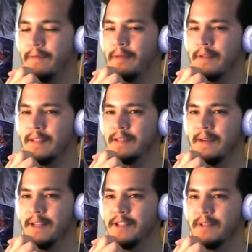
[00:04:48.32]
for this
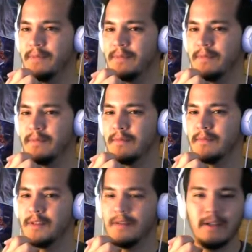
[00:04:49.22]
matchup.
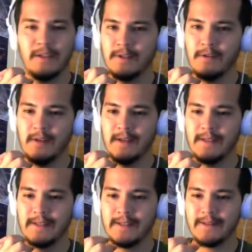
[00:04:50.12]
So let's do
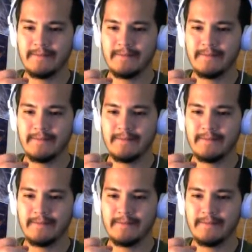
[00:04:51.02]
this.